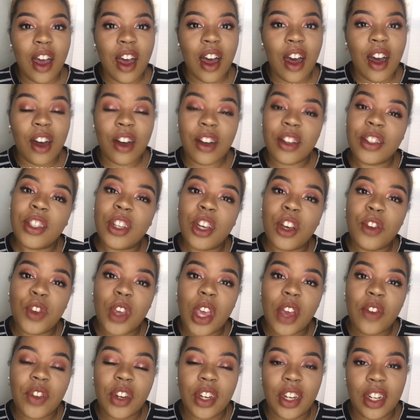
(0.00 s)
Also, if you
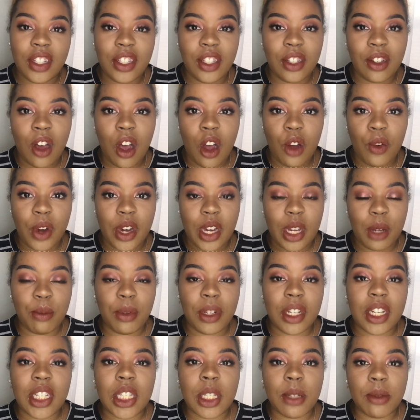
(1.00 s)
haven't done so already,
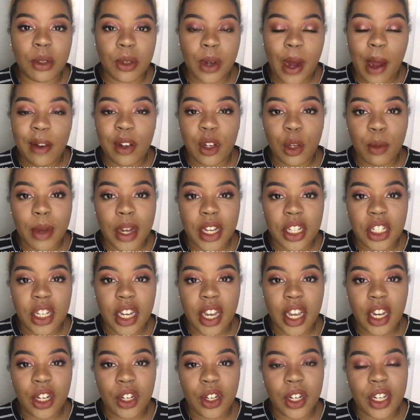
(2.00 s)
please subscribe to my
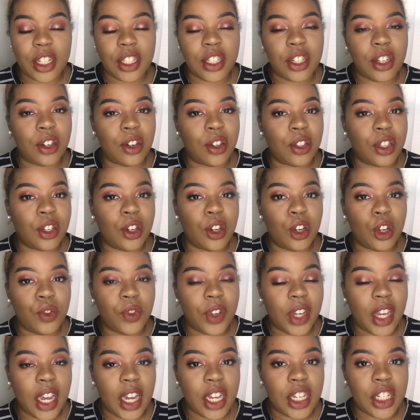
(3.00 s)
channel and turn on the
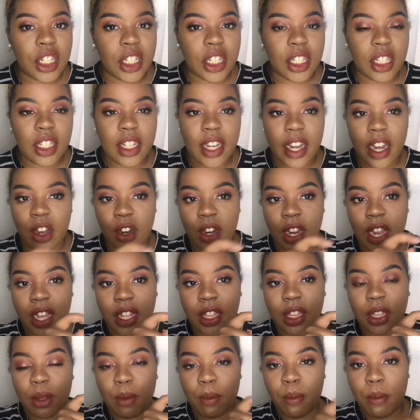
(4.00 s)
notifications down
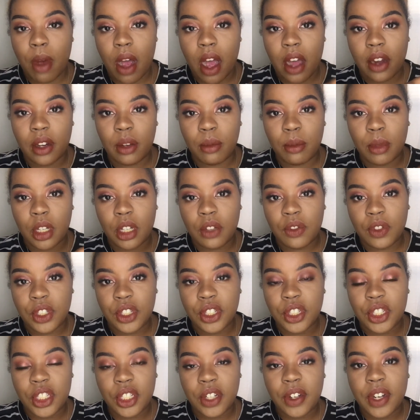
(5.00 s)
at the bottom of your
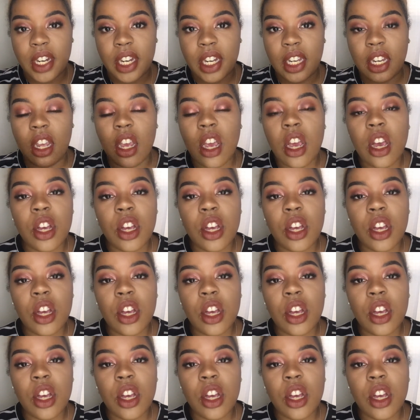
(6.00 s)
screen